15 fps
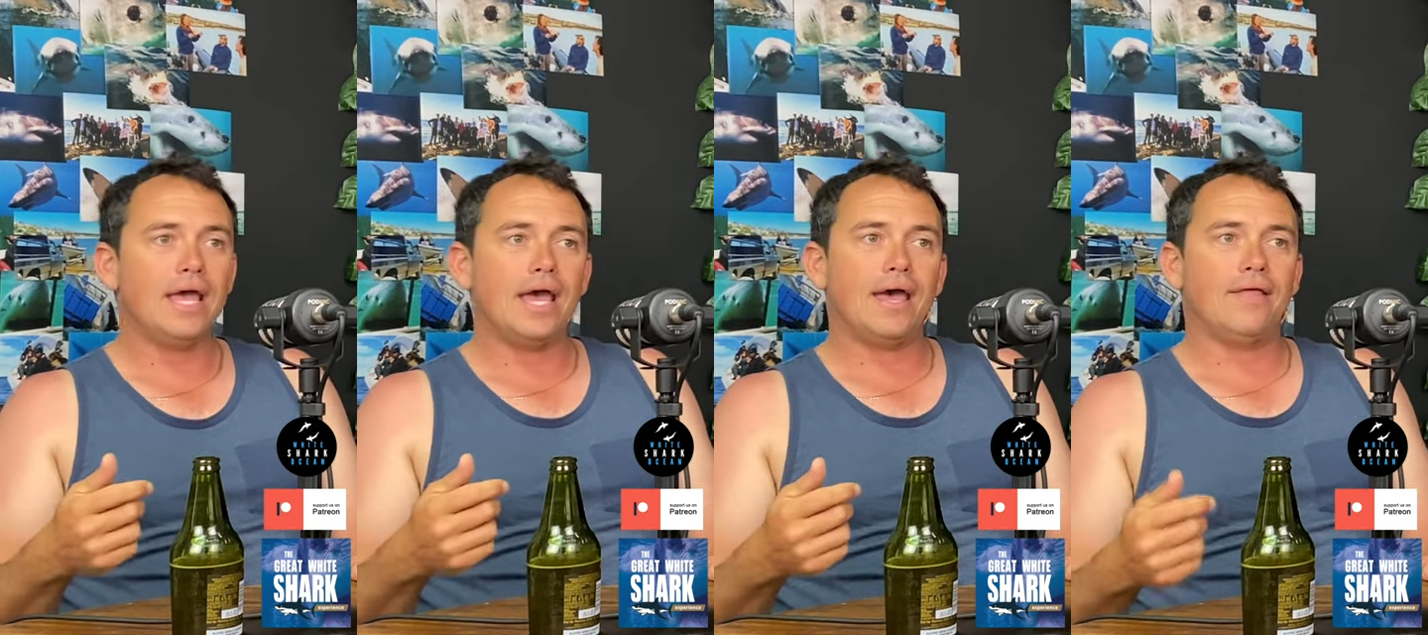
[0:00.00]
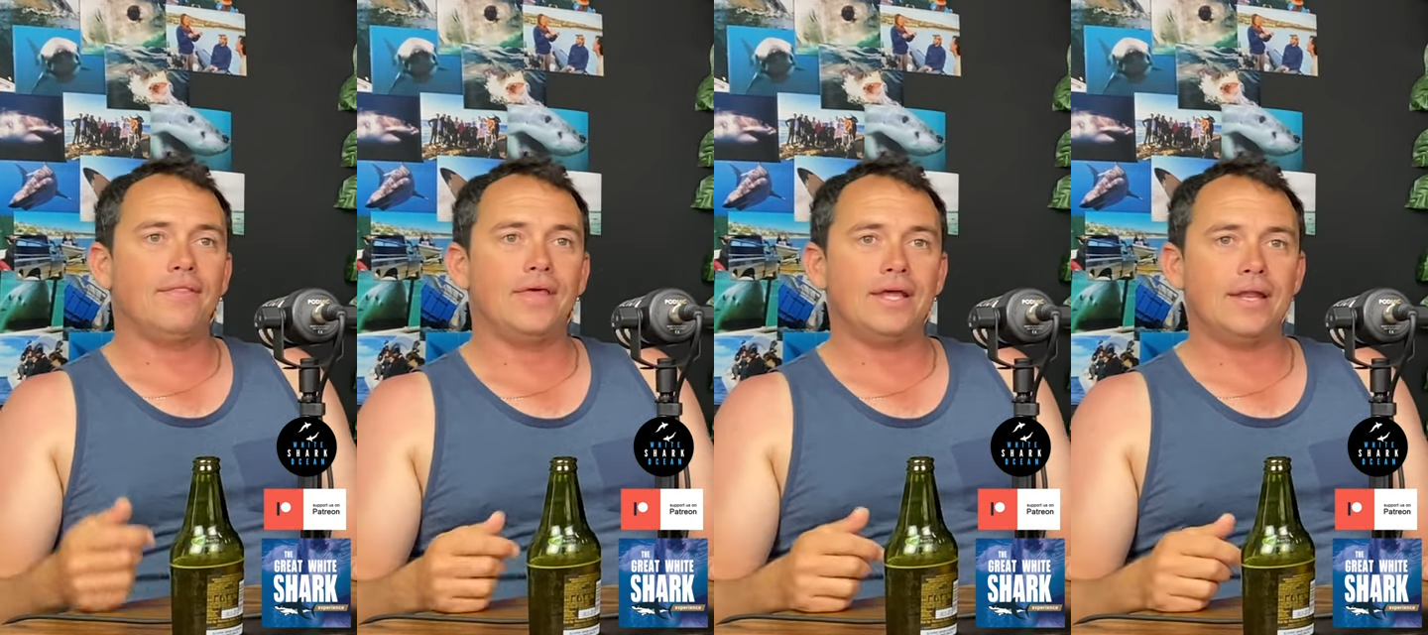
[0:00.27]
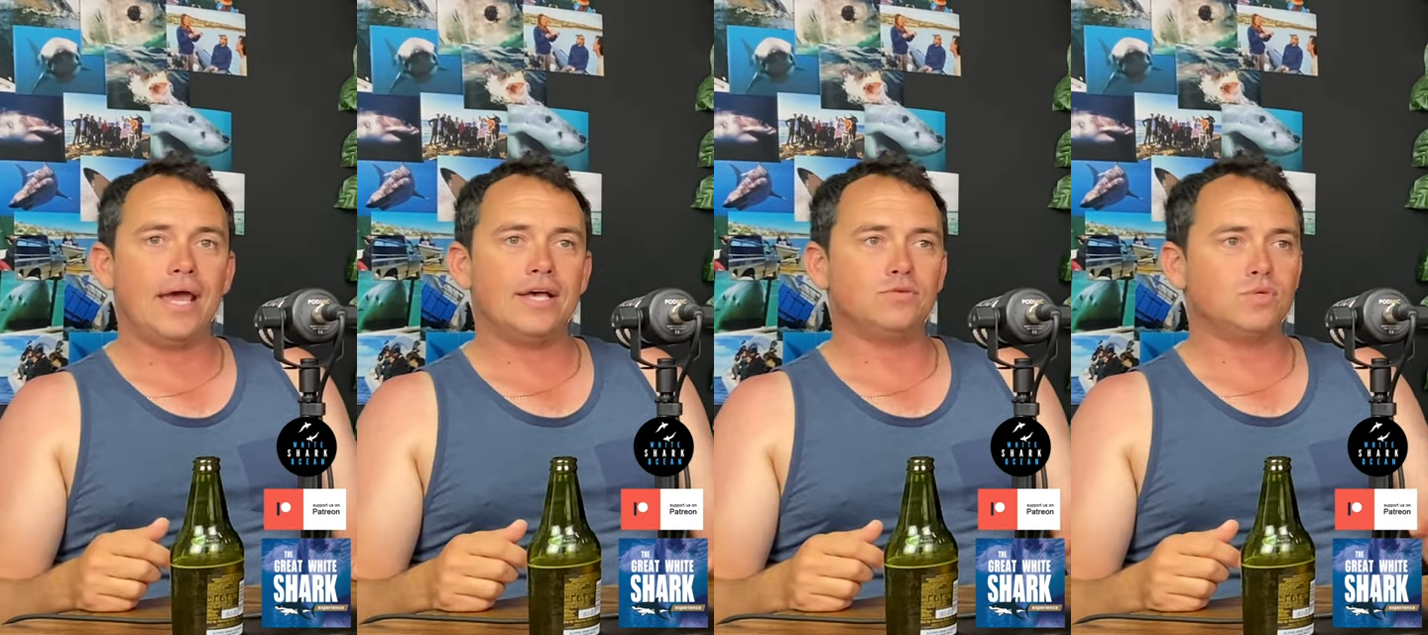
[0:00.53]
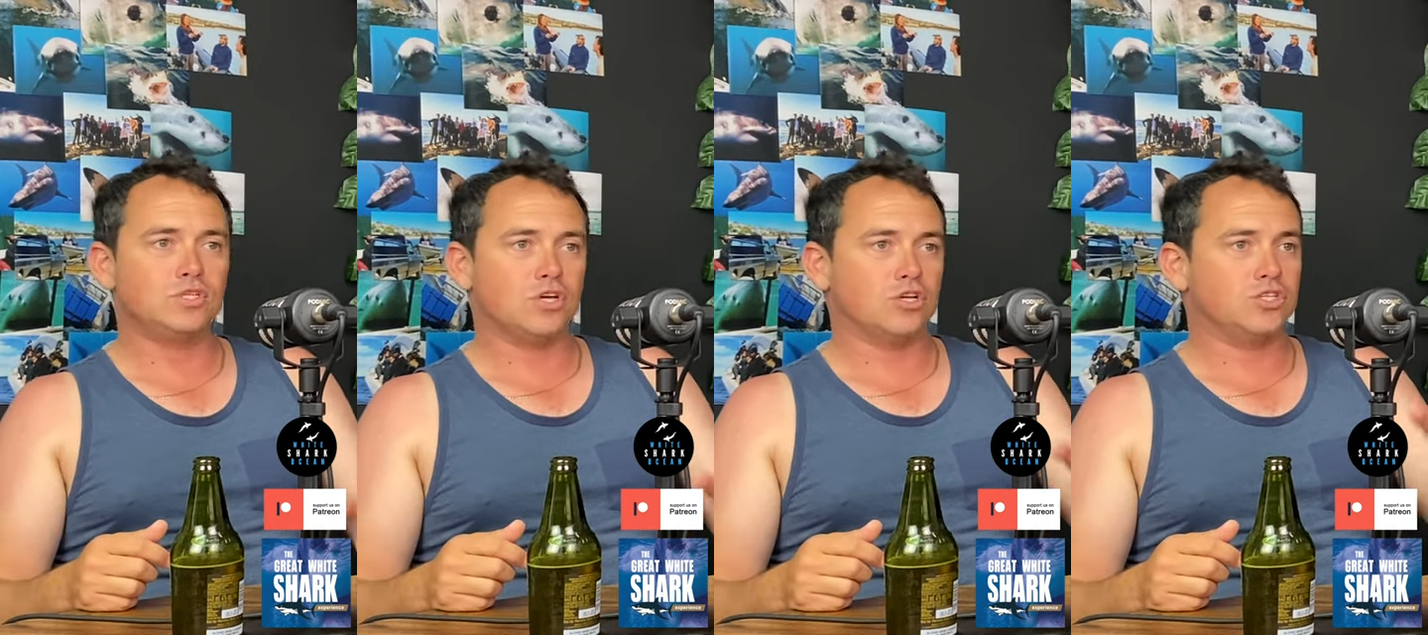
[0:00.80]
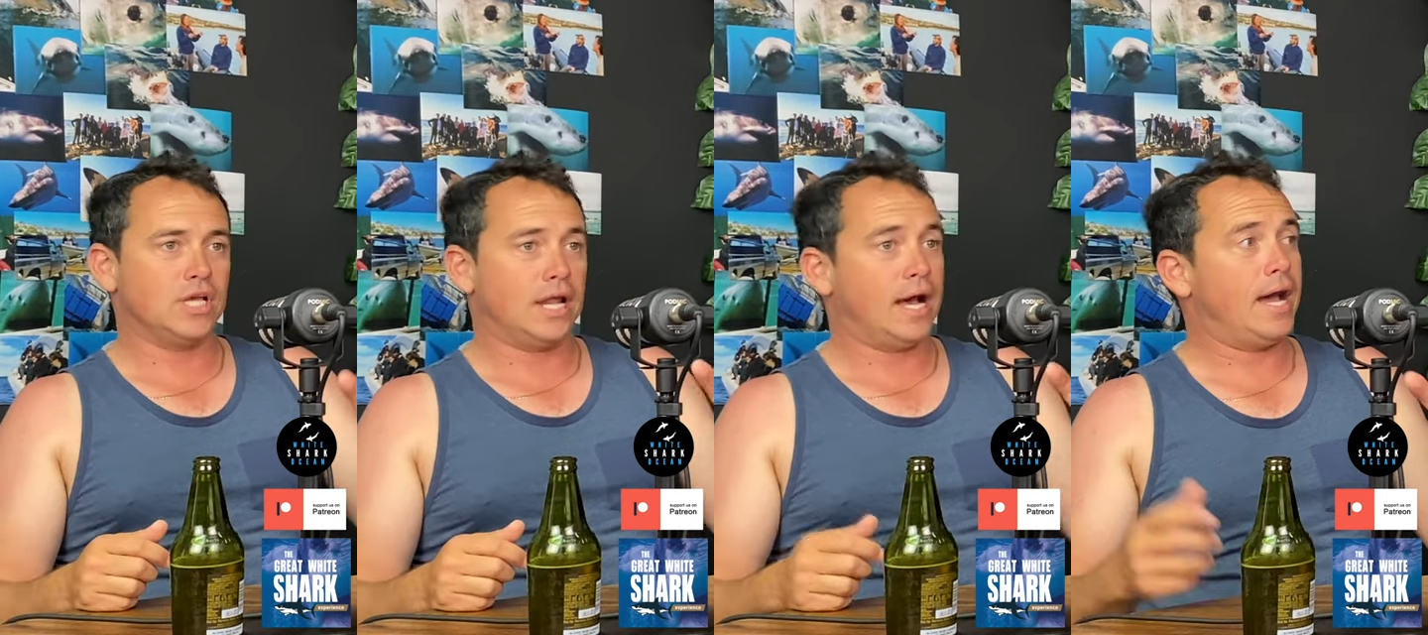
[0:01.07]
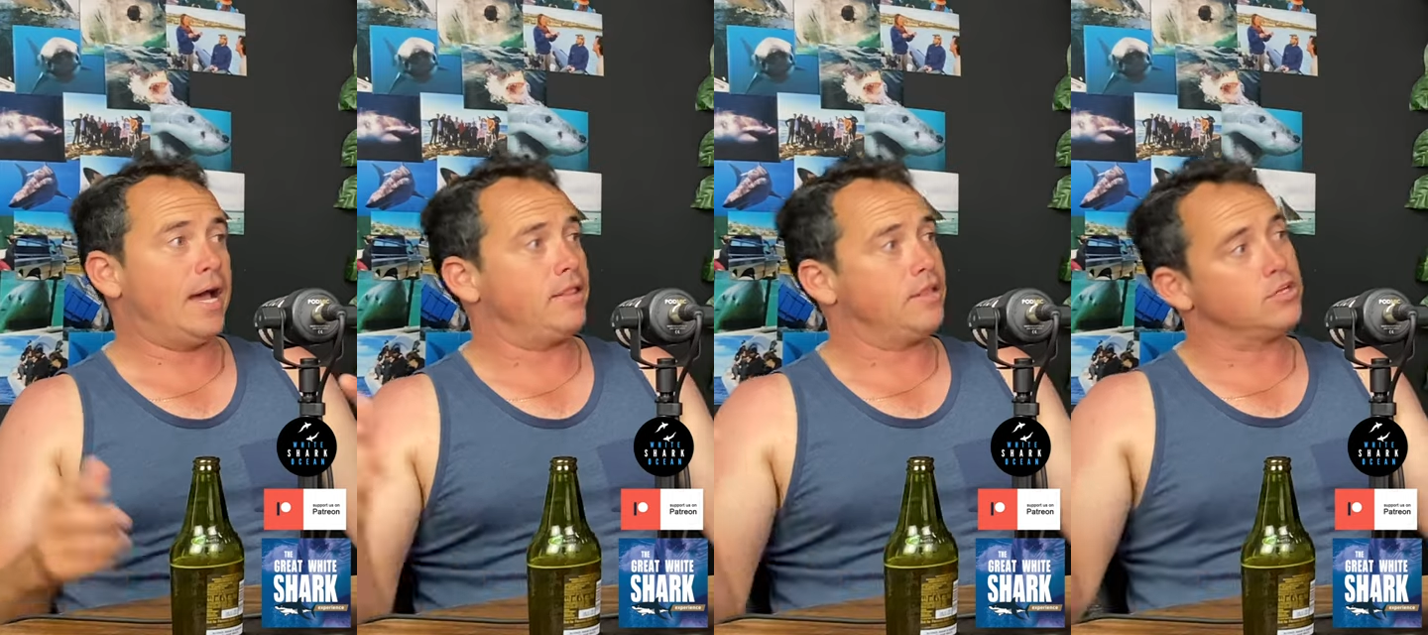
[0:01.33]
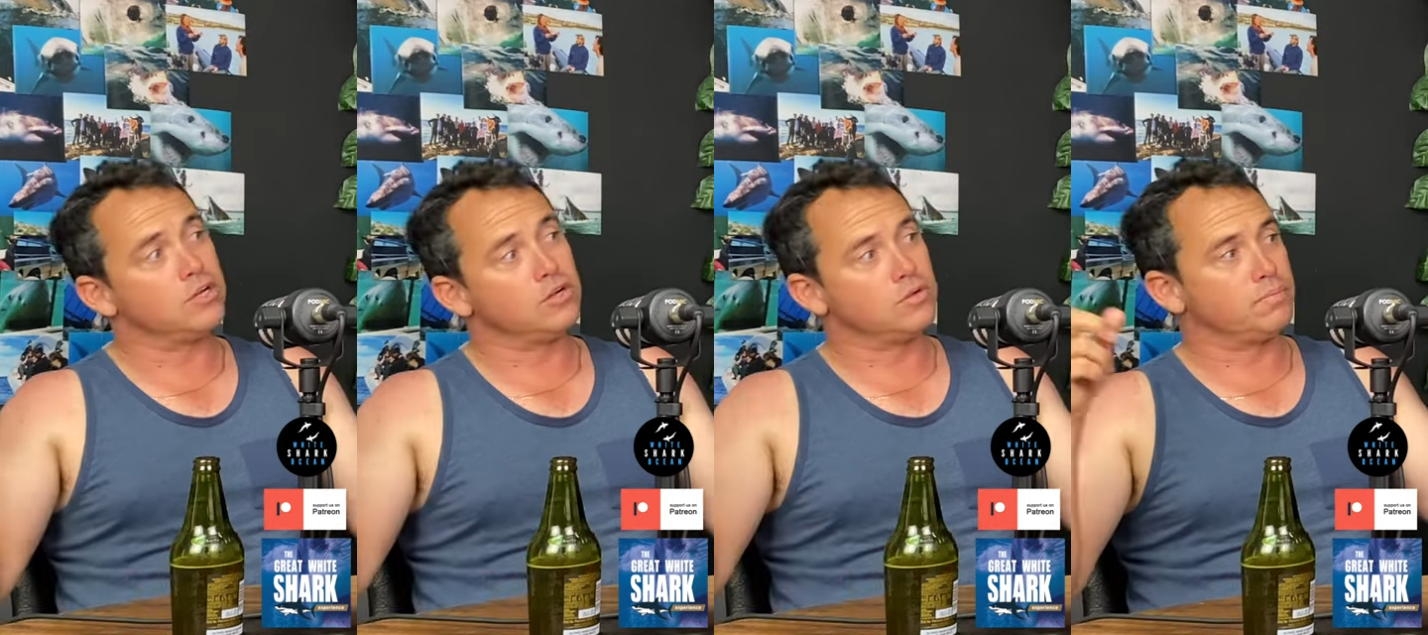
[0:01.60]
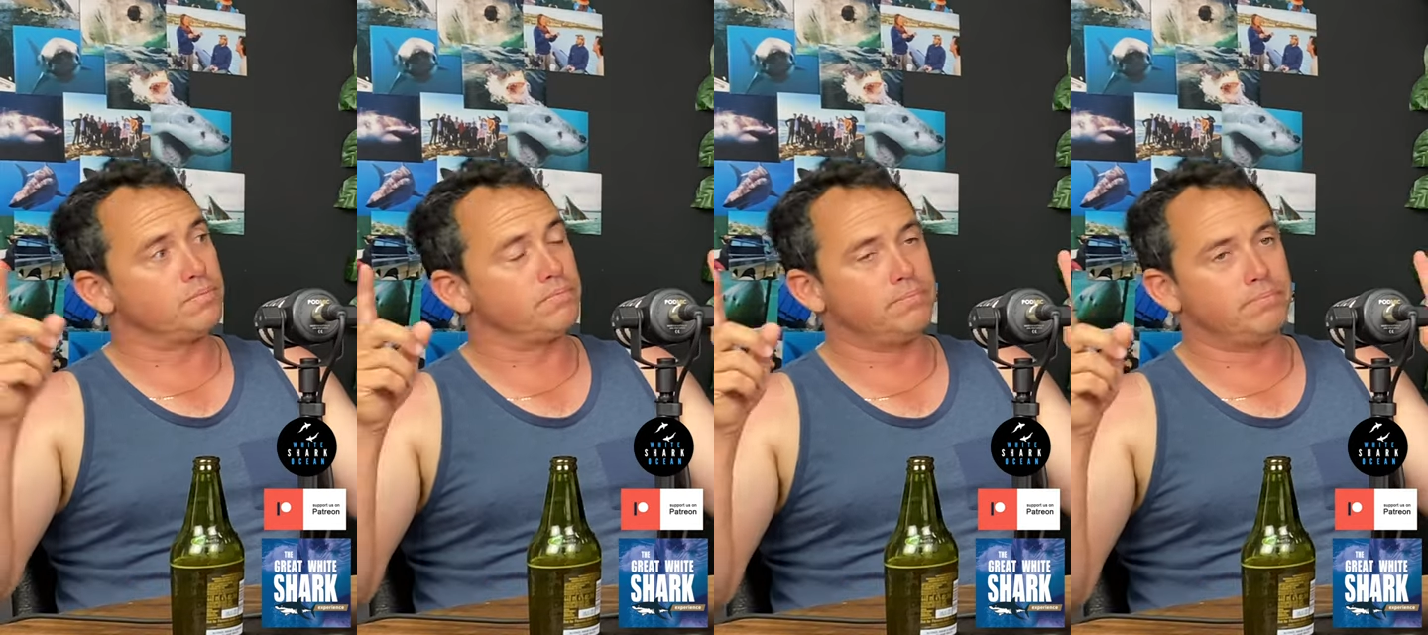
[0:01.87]
And then as we start to get higher, the
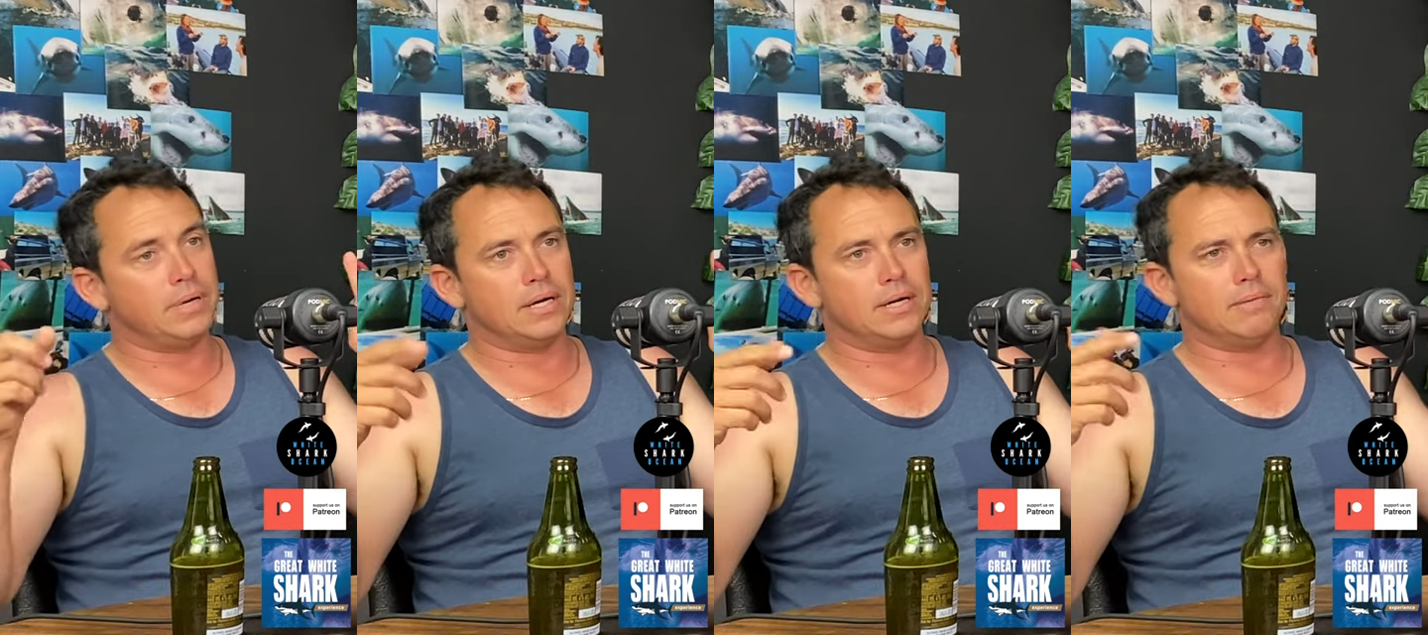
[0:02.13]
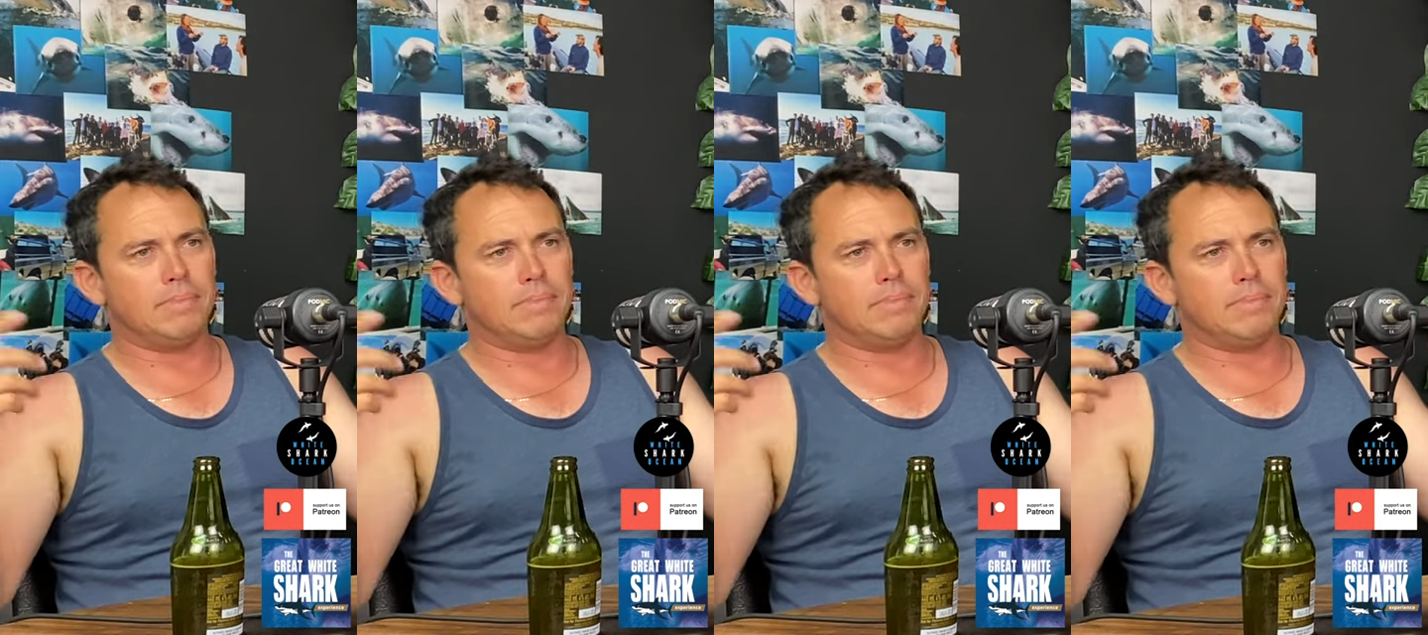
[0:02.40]
little uh,